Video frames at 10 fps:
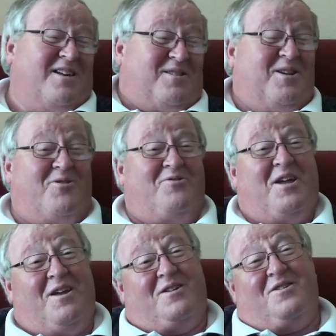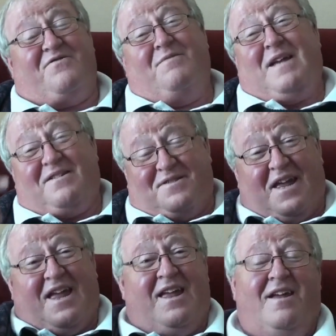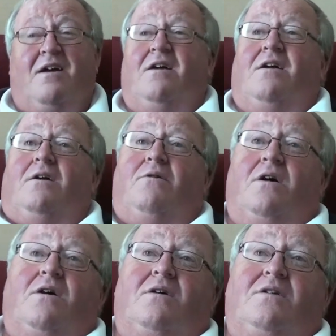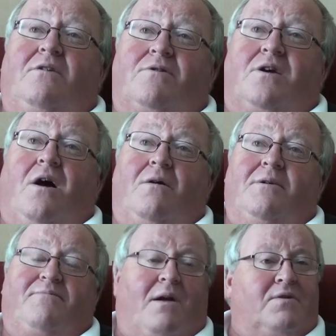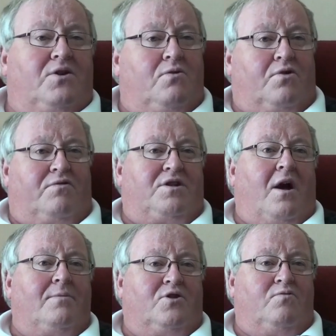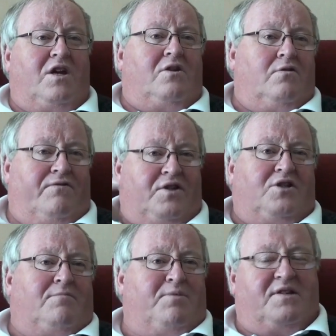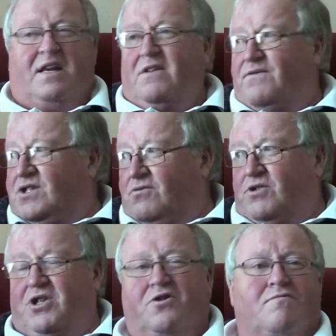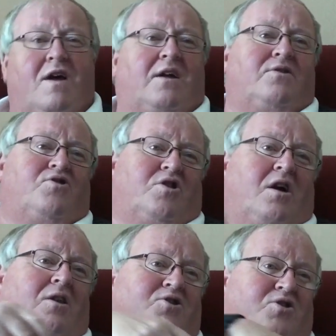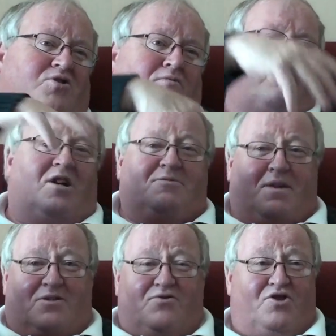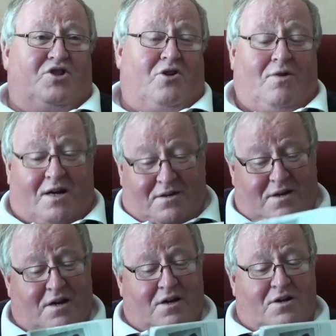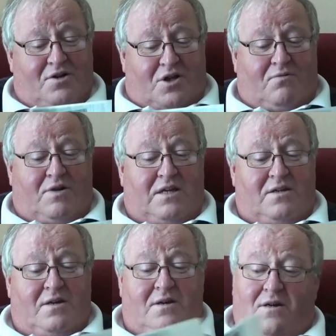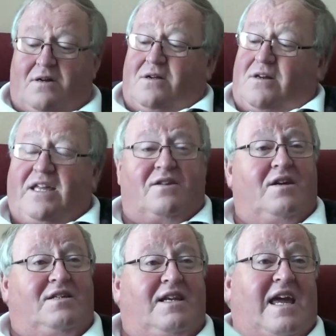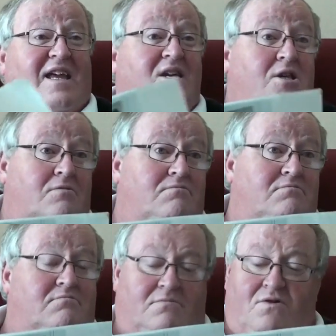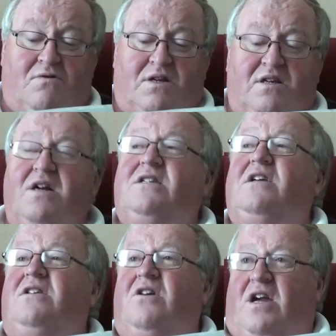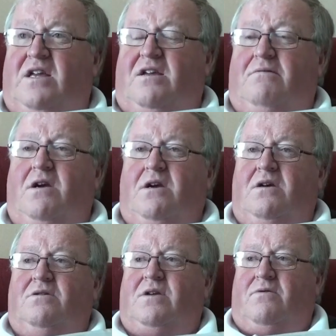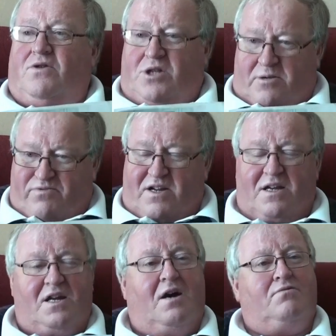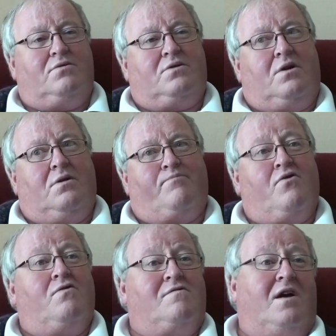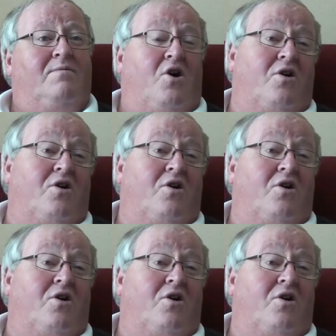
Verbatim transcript: that the other day, because from that day, he would call me probably 2 or 3 times a week or visit, but then he'd visit with the Noranda geologists or prospectors and so on. So in late 1980s, early 1990, they were just bringing out a program,